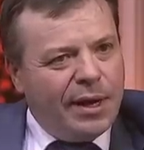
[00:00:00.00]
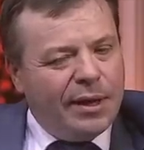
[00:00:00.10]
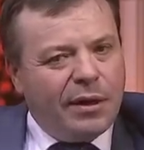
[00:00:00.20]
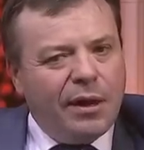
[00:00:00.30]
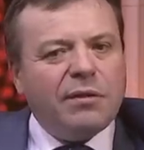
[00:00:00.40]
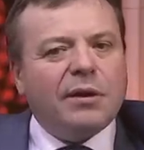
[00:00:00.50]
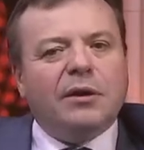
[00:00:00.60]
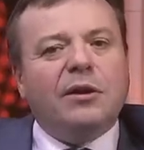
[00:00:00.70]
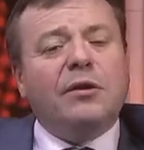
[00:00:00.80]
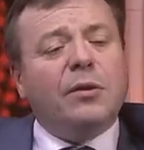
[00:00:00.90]
And I
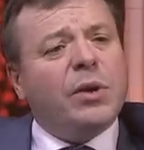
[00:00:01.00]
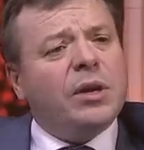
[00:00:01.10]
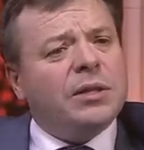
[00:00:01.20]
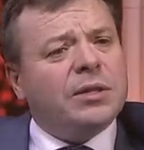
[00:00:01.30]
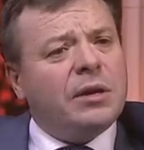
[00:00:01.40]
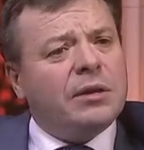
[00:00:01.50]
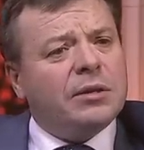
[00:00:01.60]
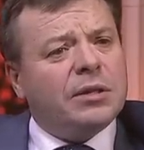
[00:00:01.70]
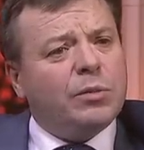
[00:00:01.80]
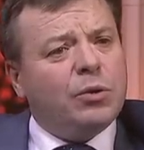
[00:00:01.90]
think a lot of the Bernie
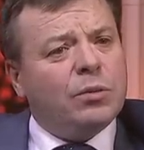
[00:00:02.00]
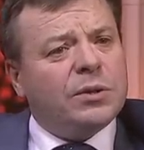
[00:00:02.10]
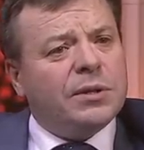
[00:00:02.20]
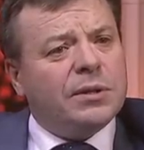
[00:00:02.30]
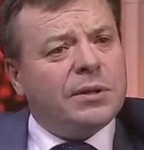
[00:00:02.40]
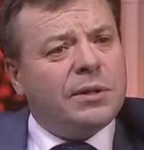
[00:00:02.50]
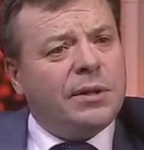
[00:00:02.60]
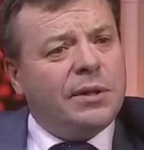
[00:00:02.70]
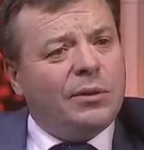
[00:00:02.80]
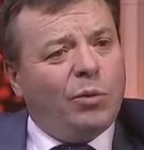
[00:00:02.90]
Sanders supporters
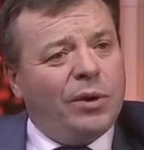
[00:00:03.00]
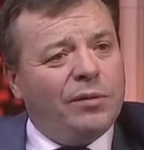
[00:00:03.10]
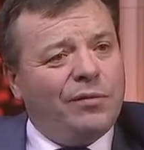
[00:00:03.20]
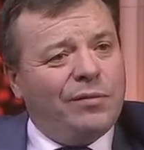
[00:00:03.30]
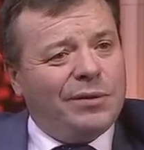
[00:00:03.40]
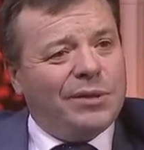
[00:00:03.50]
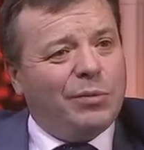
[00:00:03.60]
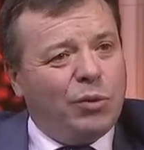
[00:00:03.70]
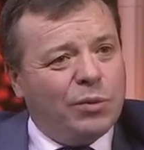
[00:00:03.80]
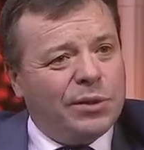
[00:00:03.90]
went and
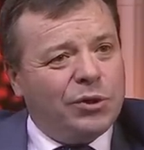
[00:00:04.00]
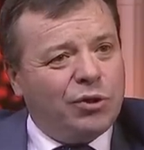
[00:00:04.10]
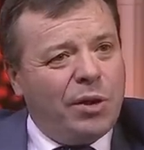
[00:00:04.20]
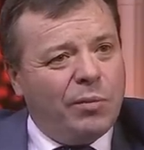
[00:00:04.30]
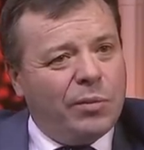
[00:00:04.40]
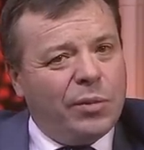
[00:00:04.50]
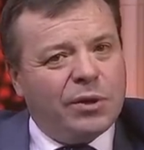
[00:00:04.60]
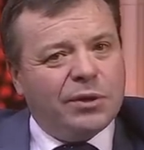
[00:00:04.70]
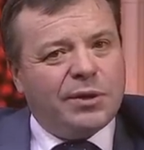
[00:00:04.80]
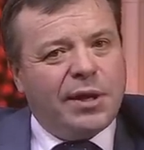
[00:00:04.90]
supported Trump
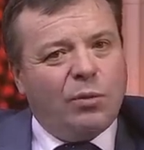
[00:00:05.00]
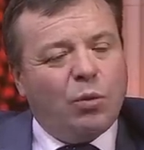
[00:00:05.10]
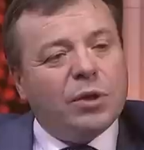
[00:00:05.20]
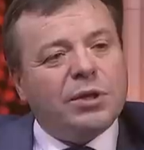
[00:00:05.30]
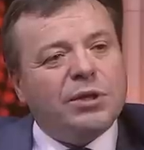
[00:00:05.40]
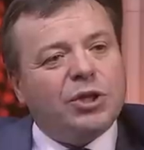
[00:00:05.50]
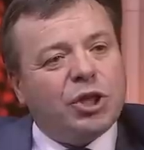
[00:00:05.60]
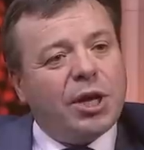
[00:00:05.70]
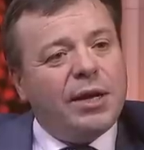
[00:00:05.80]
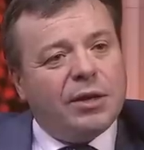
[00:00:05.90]
because they wanted
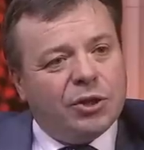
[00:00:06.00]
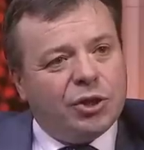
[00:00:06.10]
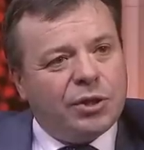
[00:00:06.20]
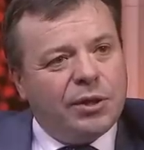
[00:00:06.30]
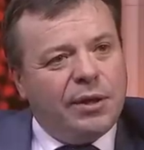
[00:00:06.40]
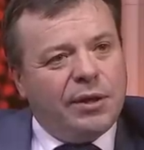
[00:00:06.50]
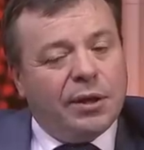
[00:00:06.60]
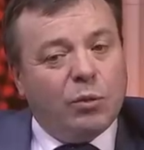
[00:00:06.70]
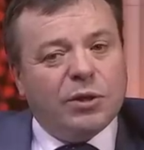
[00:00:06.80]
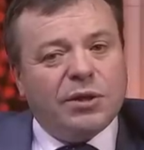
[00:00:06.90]
change.
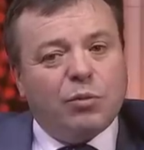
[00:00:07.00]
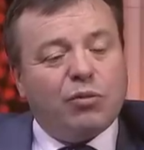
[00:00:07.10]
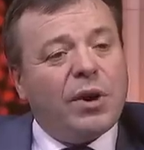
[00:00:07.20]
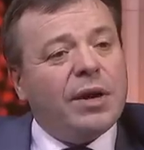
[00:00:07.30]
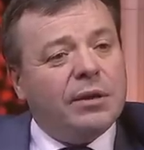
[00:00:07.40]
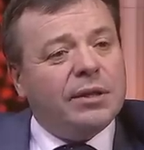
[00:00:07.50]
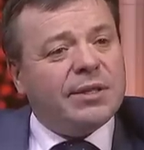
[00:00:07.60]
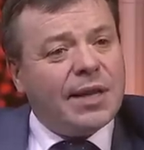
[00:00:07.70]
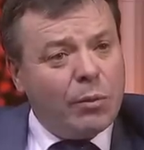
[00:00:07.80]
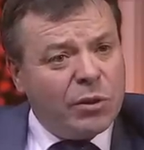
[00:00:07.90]
They wanted to break the
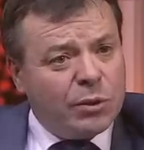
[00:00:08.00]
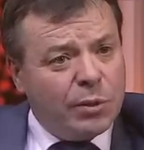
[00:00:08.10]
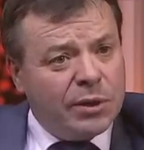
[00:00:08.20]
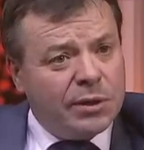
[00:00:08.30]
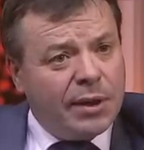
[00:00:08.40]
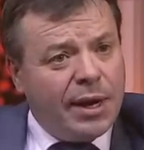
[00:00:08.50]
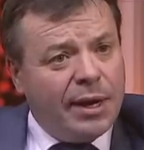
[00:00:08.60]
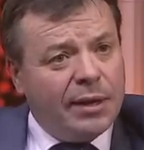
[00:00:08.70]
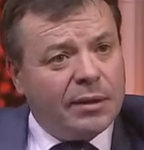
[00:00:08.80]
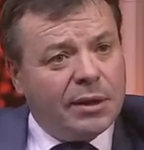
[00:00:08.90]
establishment
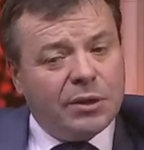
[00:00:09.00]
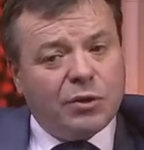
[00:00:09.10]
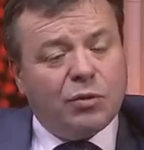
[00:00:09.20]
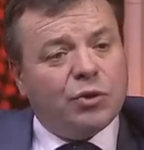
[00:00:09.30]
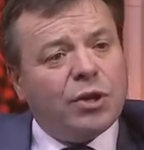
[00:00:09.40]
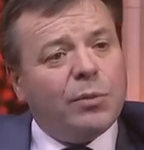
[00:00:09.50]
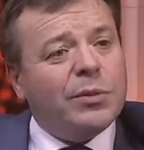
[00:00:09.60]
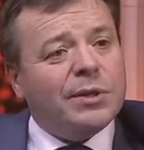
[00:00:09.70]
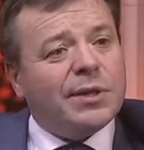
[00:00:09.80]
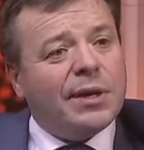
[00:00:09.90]
and they saw
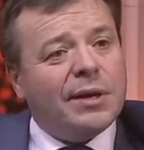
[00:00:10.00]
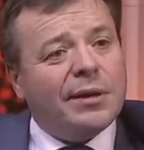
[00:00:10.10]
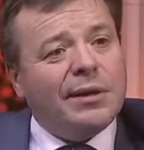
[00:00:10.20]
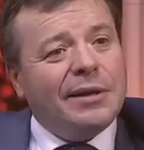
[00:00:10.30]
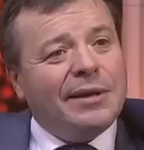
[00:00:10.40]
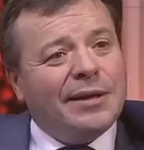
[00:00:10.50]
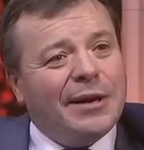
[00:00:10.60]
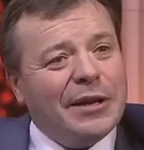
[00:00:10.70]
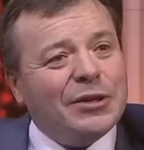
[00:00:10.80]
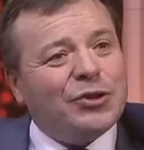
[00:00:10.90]
Trump as an
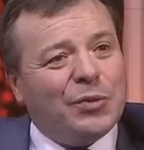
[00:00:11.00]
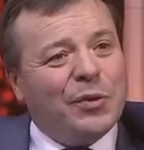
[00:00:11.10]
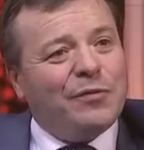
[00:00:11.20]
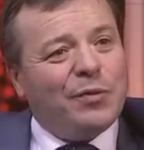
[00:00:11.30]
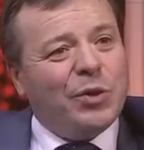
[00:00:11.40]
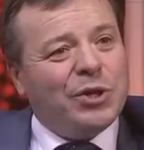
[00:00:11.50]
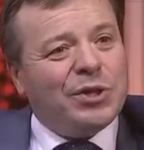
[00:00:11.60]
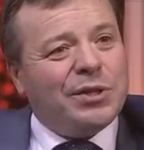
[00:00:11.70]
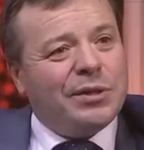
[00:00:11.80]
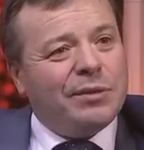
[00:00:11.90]
instrument from
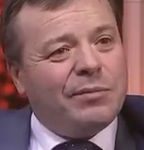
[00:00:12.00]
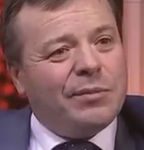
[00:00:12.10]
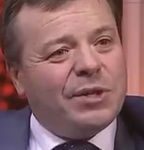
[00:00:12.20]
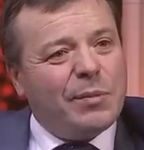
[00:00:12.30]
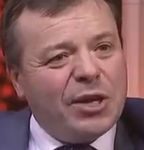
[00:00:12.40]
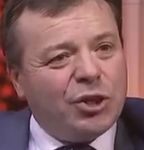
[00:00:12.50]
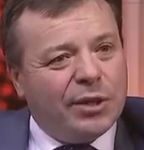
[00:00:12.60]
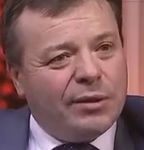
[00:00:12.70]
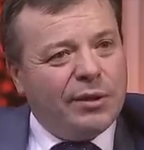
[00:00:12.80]
which to smash it.